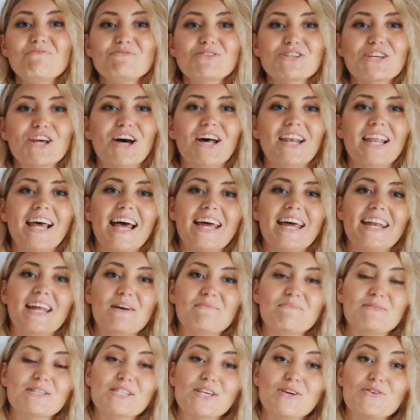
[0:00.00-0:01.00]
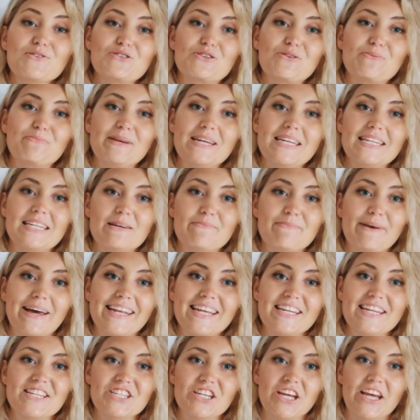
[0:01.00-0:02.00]
I'm Charlotte and I'm the social media
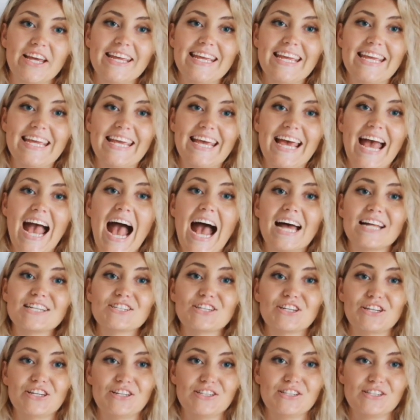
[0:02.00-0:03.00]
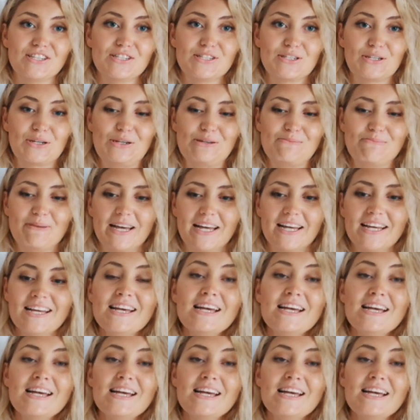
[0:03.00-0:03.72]
manager here at Girls at Scuba.